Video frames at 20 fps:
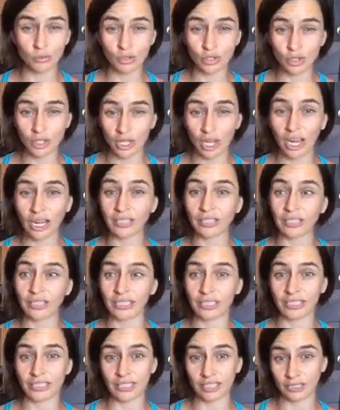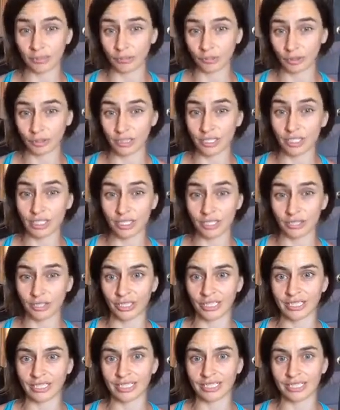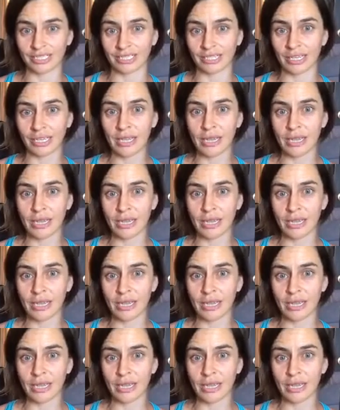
dialing in some really serious and